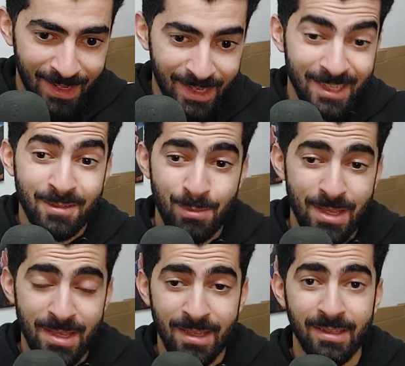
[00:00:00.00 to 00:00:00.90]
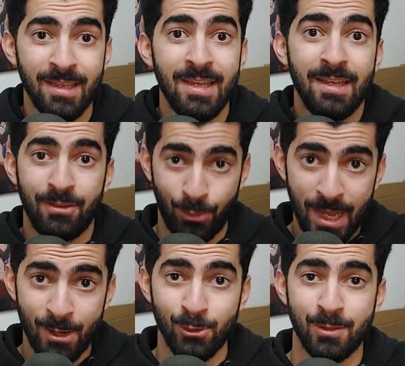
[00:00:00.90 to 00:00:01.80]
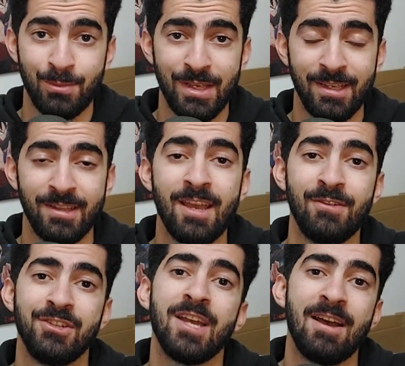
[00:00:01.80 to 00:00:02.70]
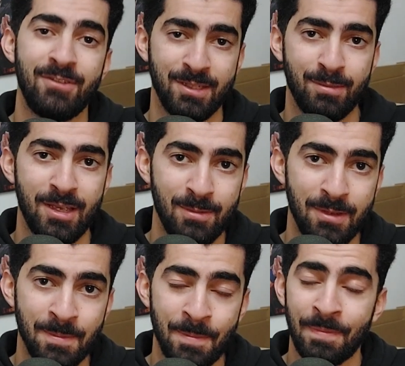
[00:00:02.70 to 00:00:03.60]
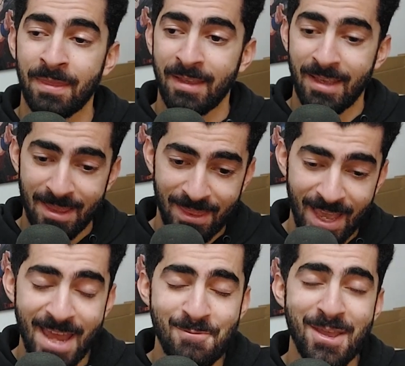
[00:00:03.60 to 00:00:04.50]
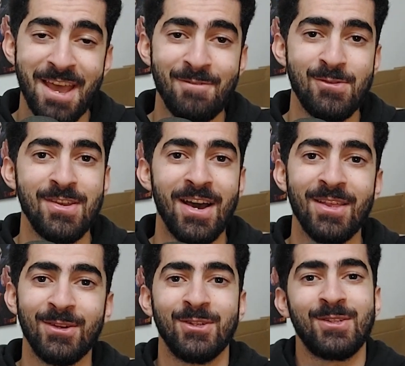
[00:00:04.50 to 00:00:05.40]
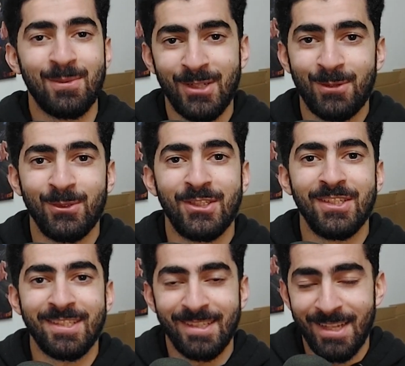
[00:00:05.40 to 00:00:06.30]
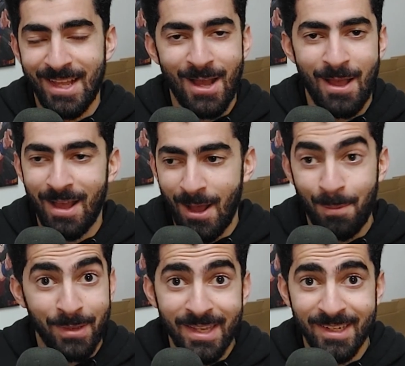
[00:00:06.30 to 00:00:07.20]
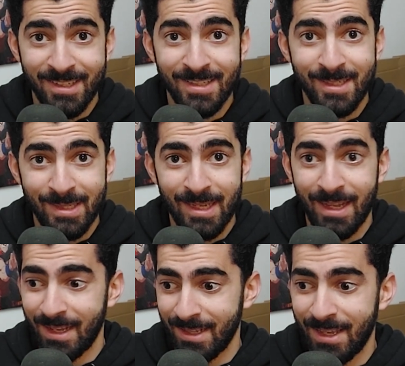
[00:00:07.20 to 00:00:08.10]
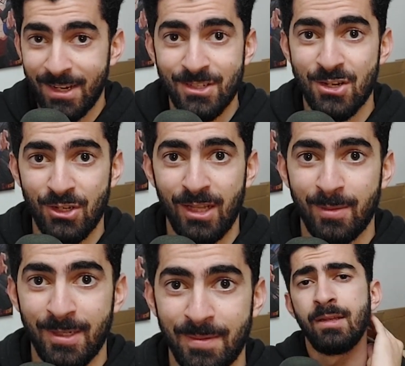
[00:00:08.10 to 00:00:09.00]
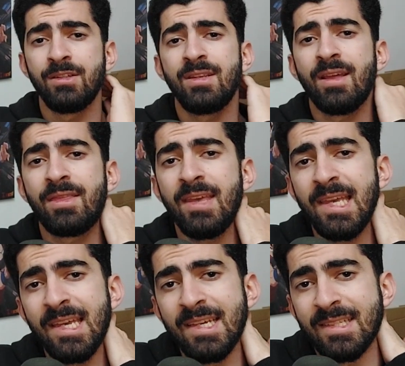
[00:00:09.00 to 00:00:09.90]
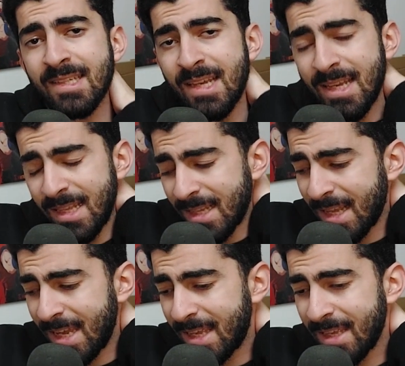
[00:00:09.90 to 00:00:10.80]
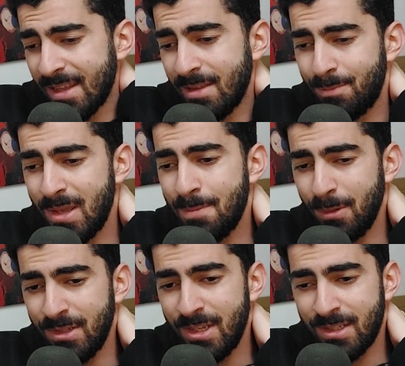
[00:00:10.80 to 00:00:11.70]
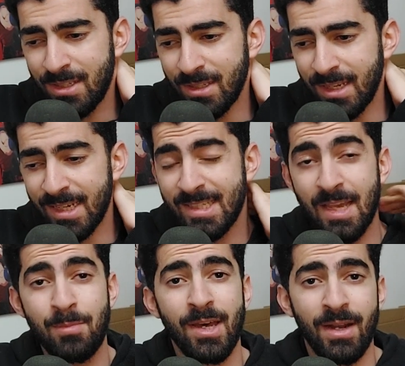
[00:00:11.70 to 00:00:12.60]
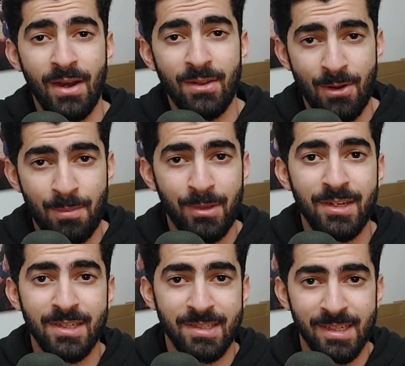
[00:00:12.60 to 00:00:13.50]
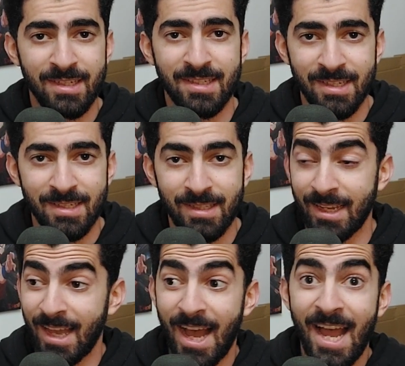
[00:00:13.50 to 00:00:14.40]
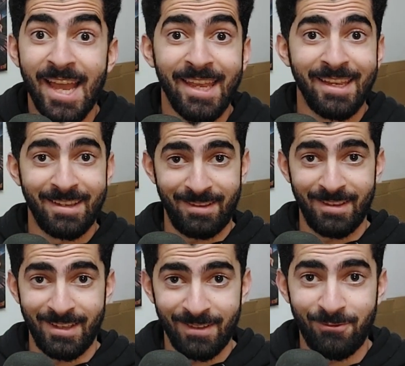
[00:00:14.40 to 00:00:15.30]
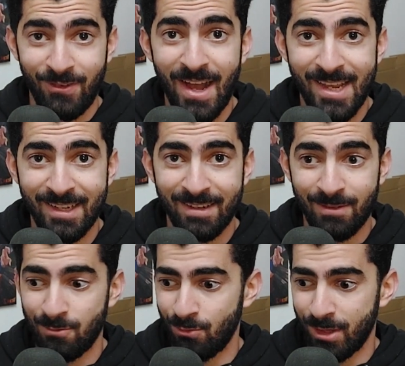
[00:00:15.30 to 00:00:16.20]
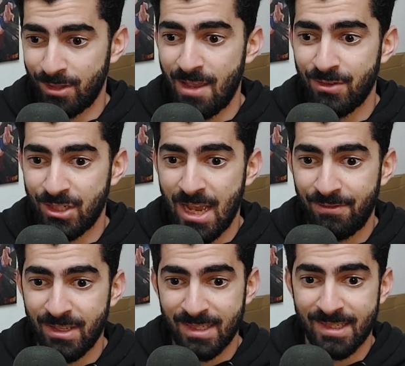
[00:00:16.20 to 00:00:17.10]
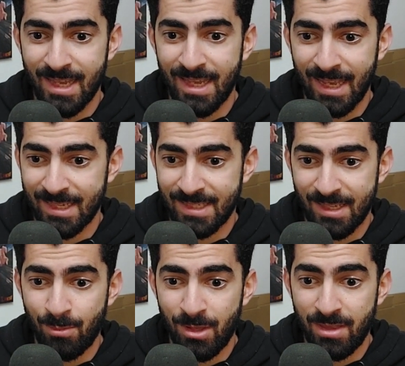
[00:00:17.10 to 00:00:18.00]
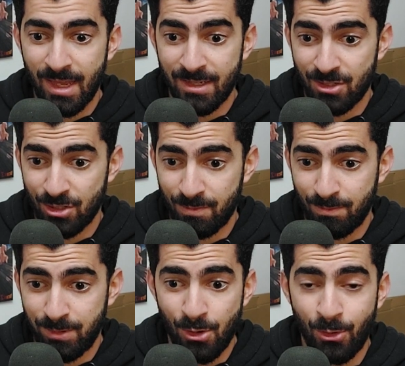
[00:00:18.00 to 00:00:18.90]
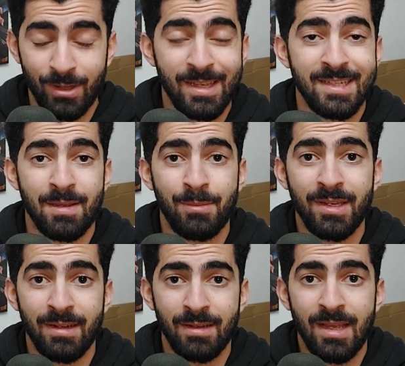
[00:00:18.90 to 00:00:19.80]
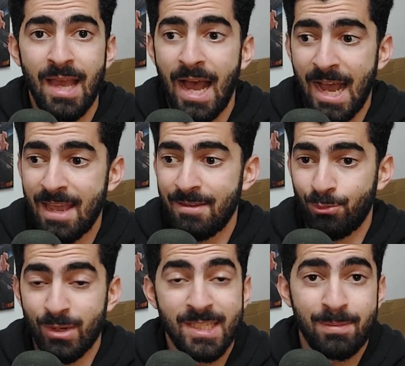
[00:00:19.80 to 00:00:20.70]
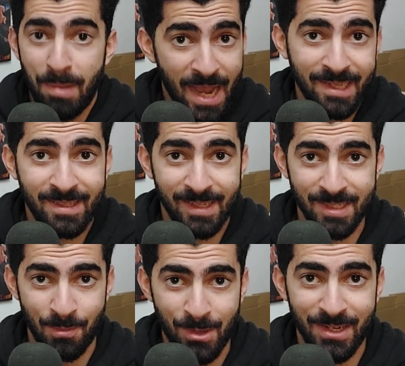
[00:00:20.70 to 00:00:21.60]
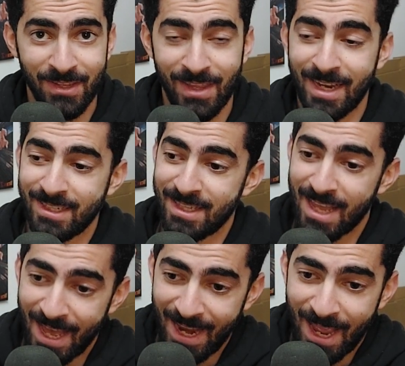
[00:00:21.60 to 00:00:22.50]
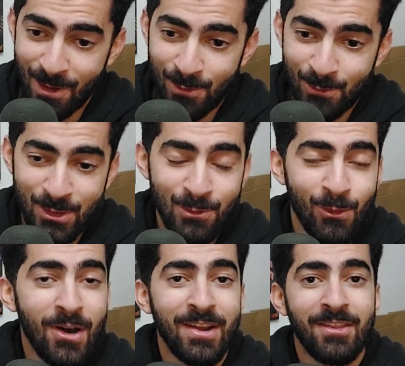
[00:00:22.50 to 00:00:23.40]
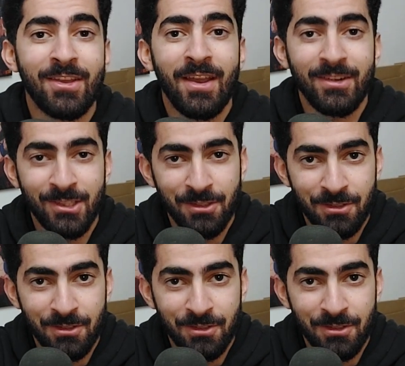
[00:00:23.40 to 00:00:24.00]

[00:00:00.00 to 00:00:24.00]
it being Kratos being David Jaffe's baby. Then we have the other subject, which is opinions, ladies and gentlemen. You see, the thing is, like, people need to accept that other opinions exist. Like, I find what David Jaffe is saying as something that is just purely his opinion. I respect his opinion. That is not how he wanted the character to